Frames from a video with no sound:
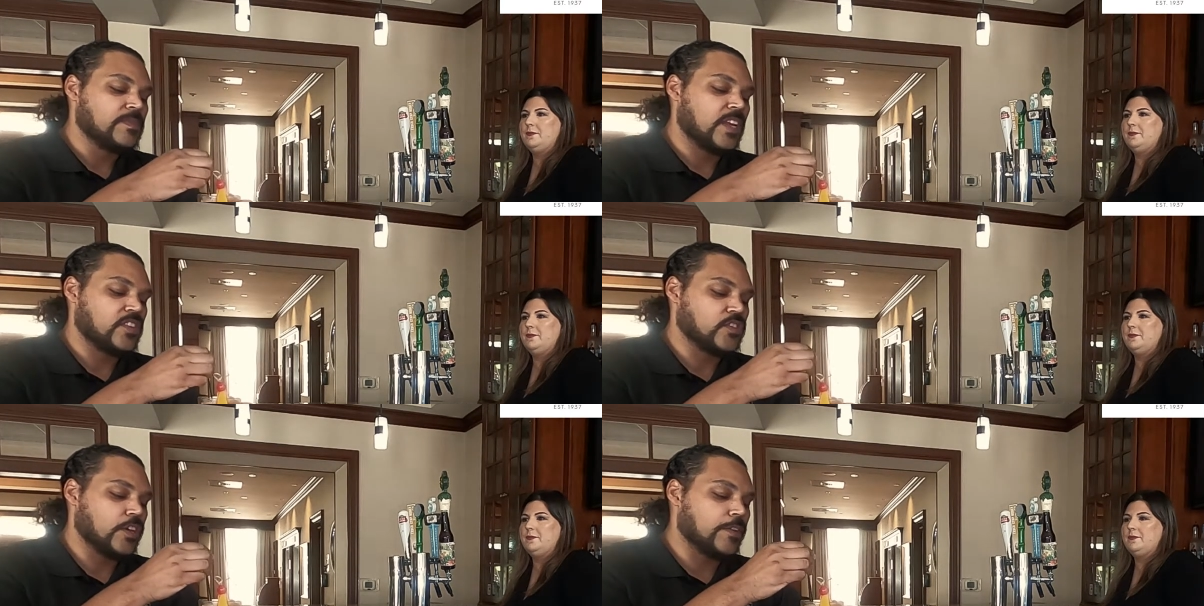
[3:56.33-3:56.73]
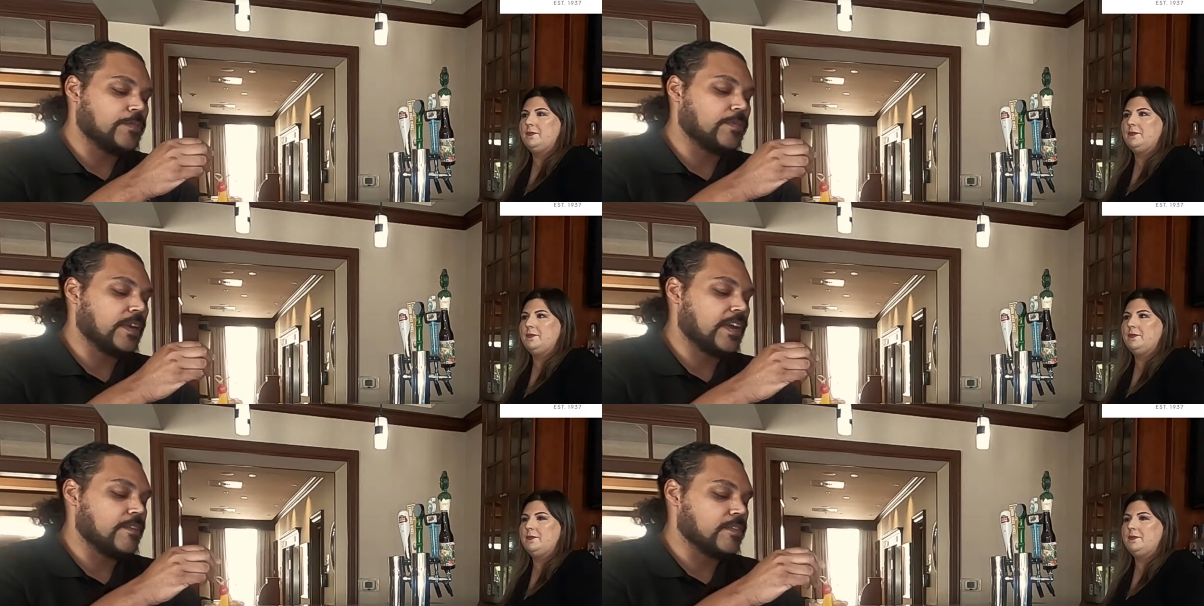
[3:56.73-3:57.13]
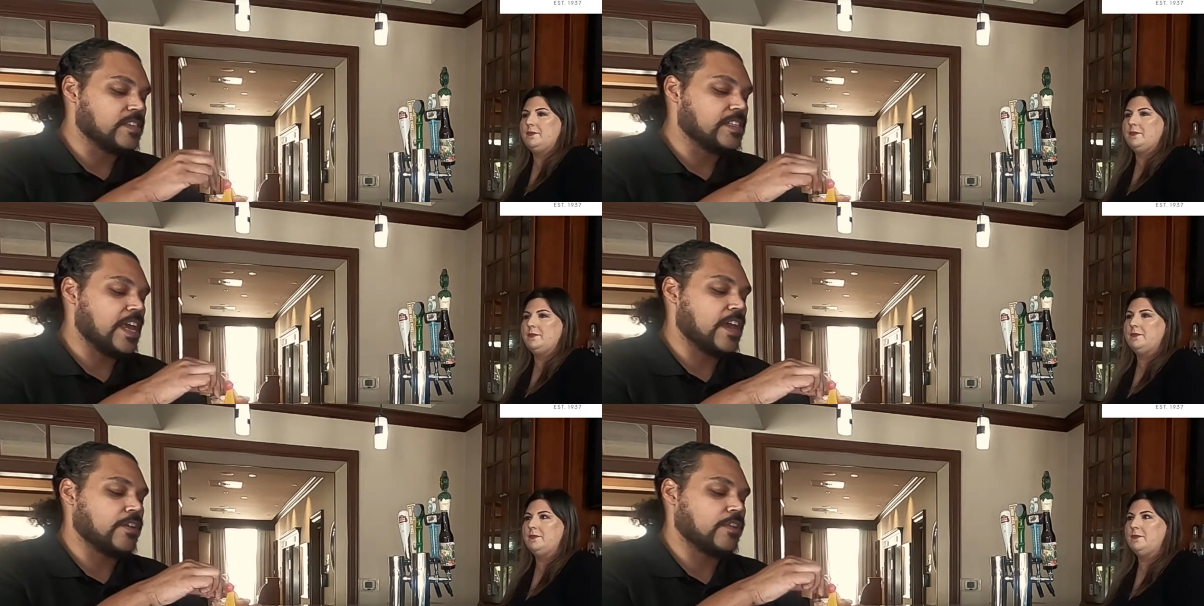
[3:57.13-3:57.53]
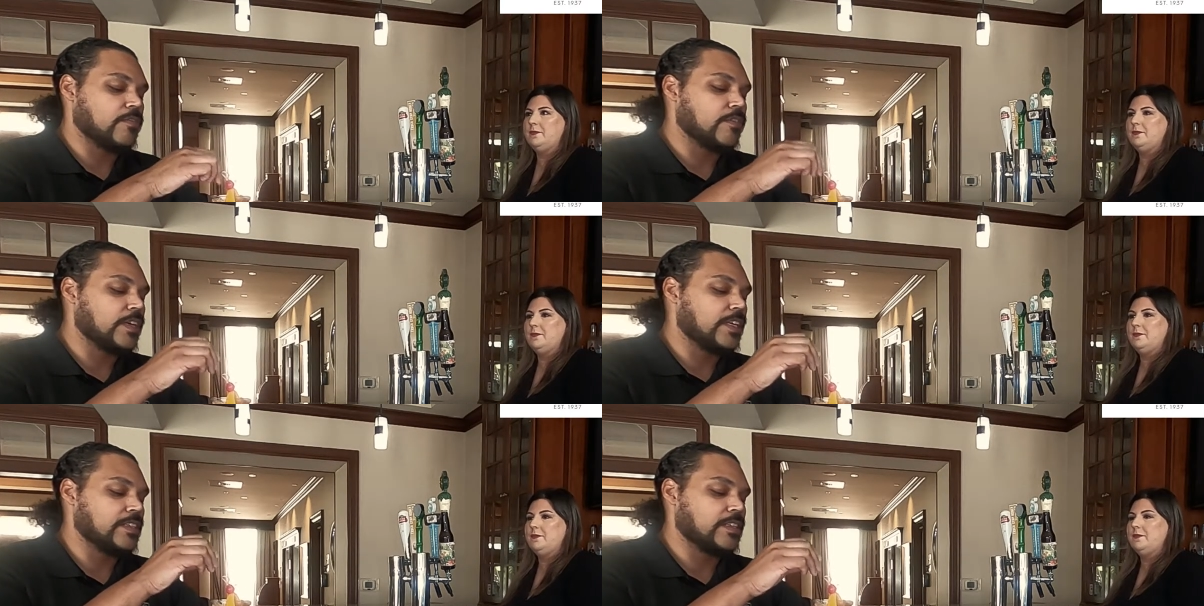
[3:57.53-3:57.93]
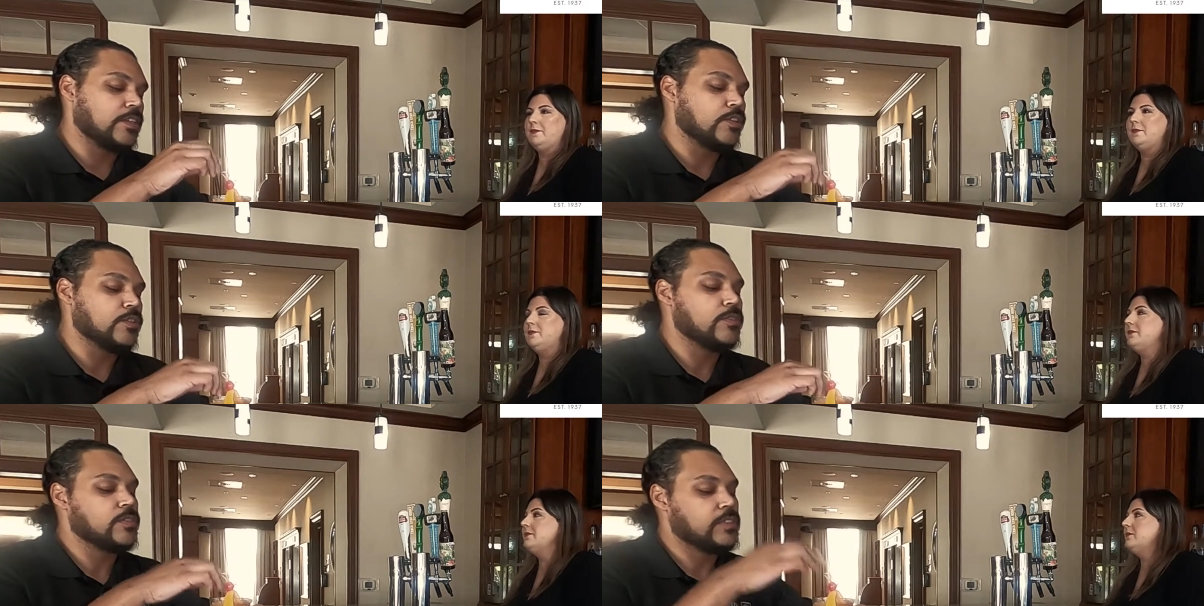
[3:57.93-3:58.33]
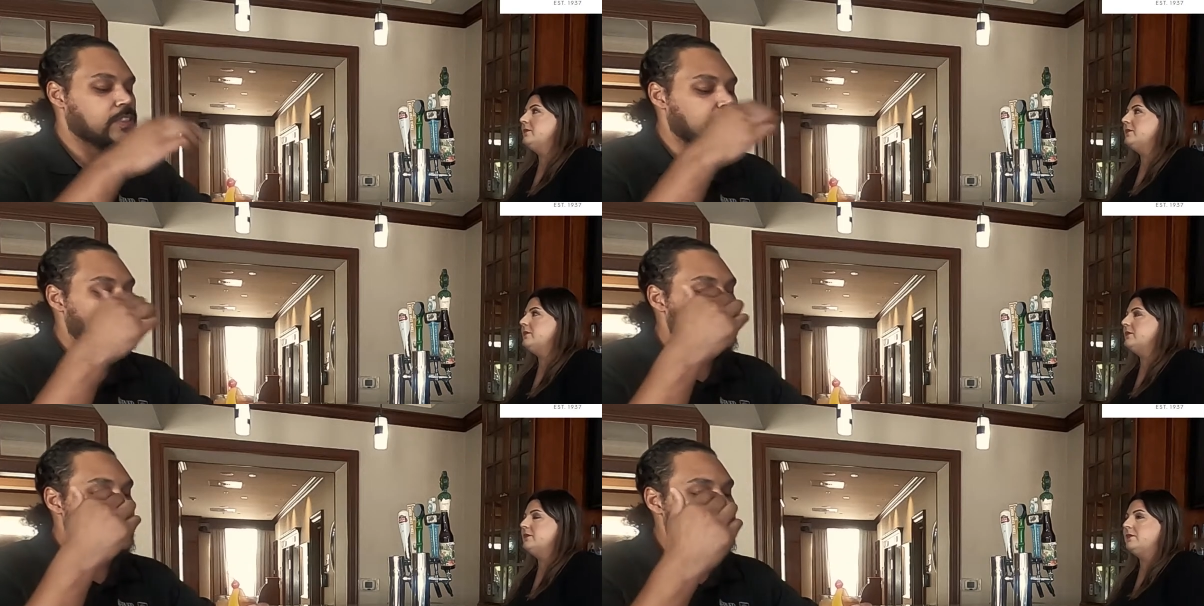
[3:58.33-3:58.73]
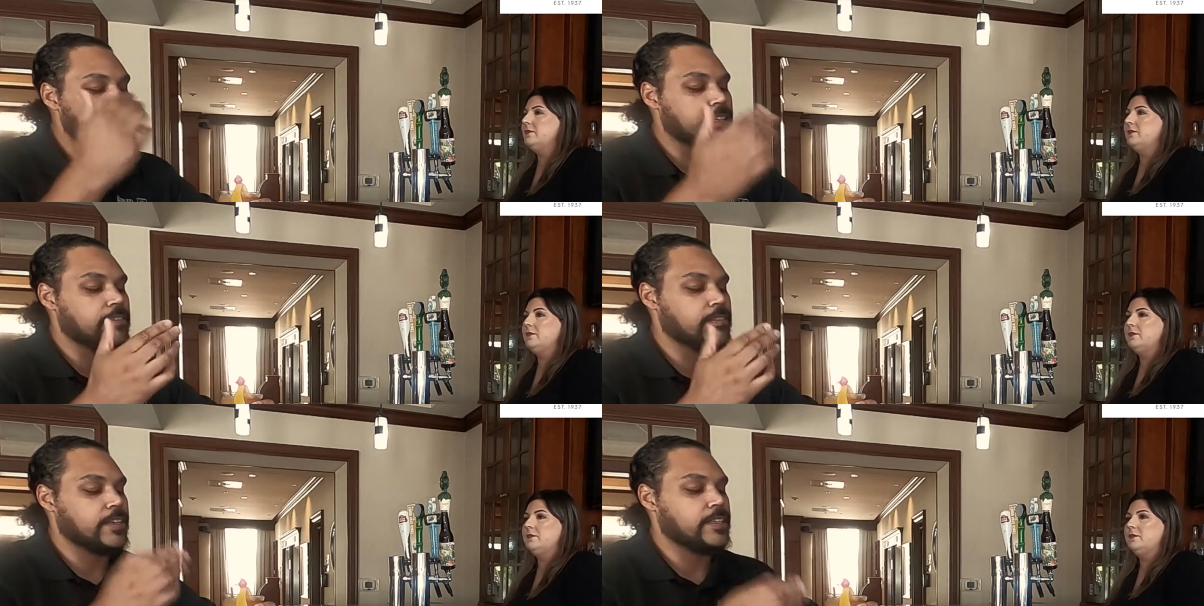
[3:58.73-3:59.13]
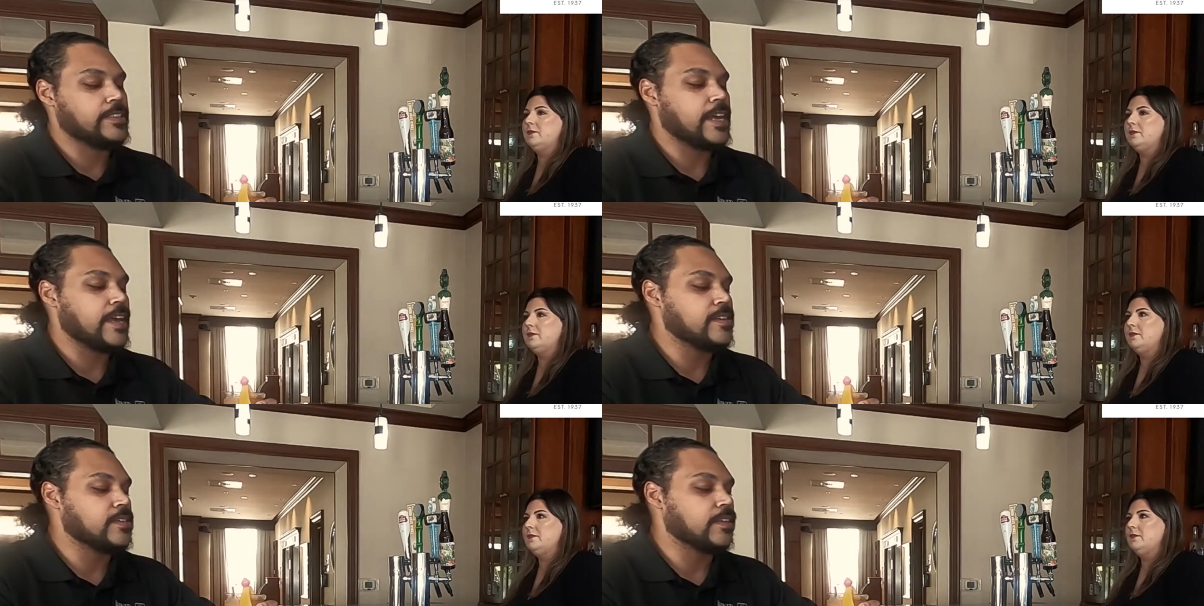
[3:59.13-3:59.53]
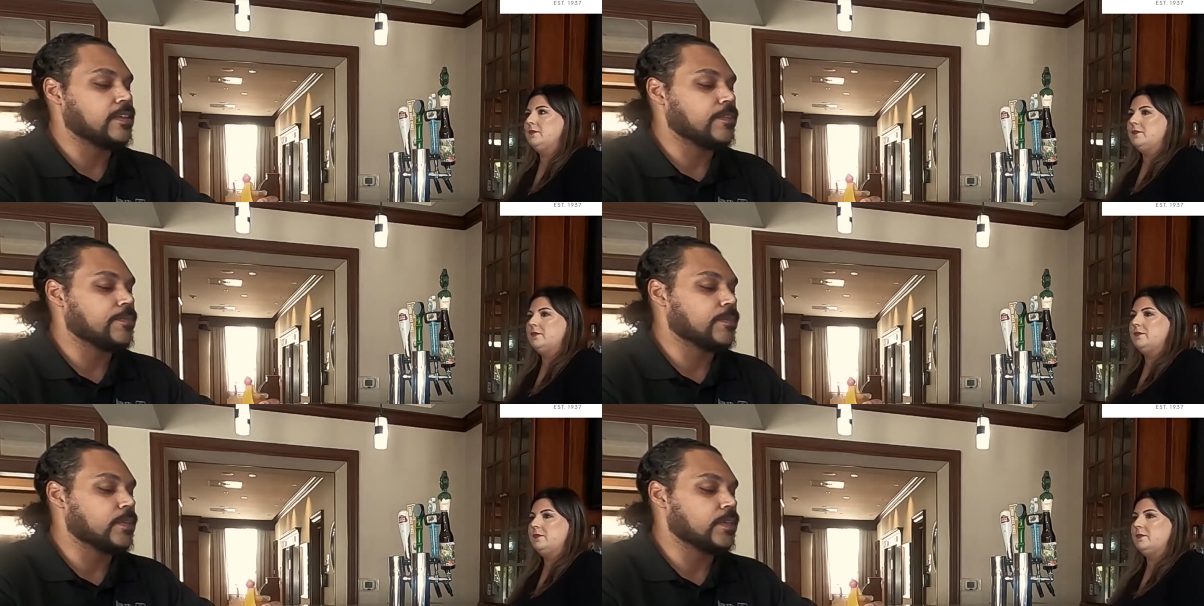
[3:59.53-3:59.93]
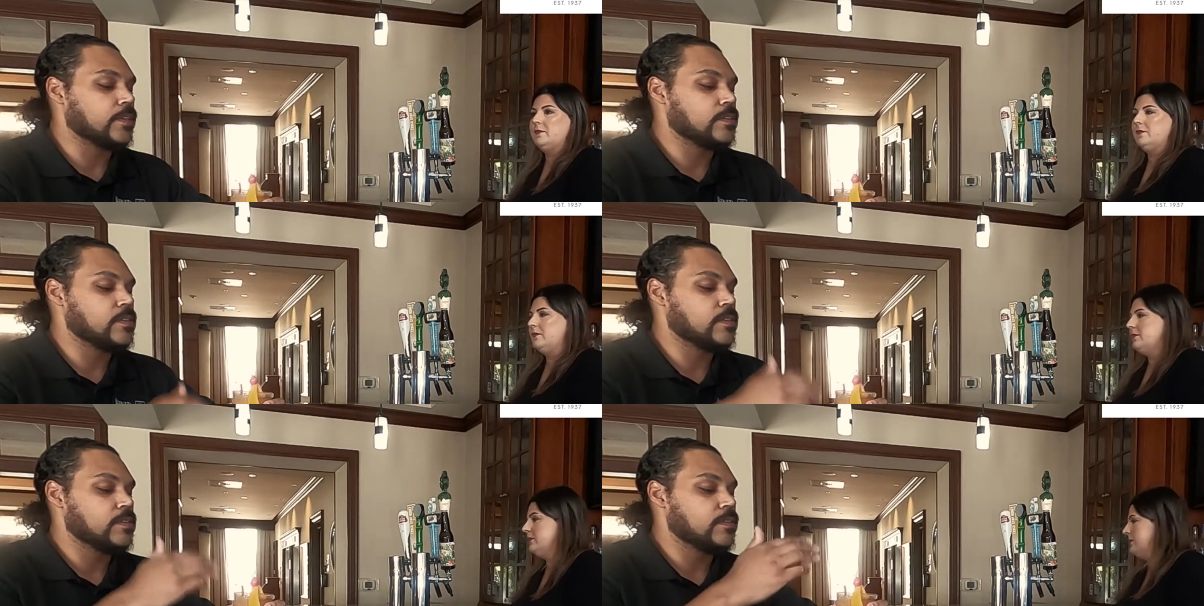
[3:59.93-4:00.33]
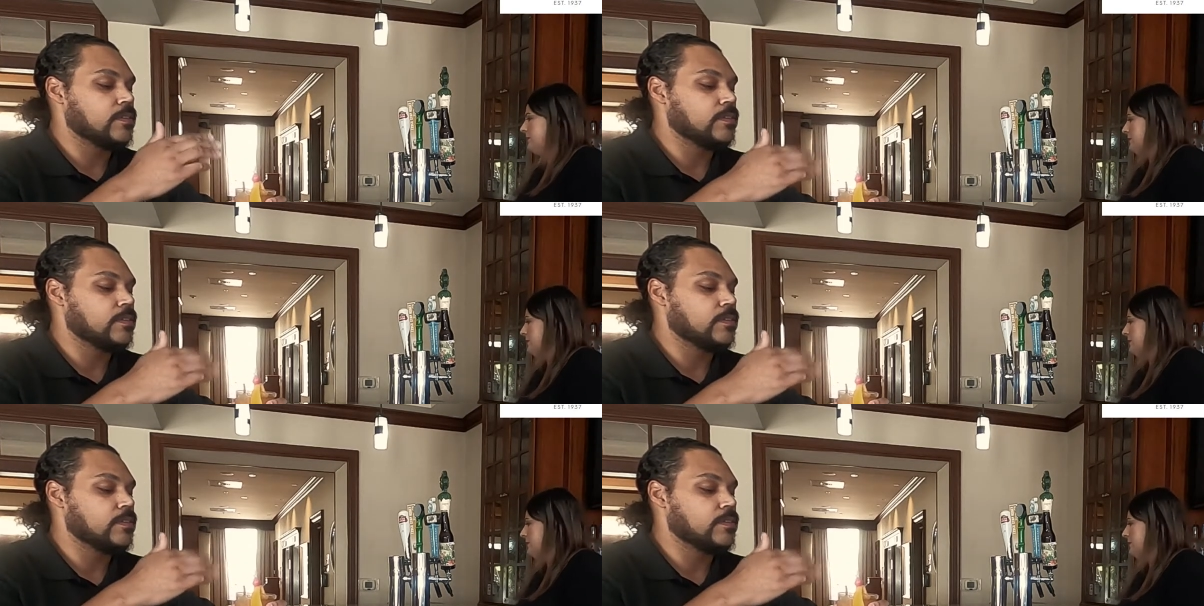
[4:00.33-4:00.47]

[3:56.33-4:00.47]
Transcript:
Speaker 1: it's good flavors. Yeah, you can really, you can literally taste the difference,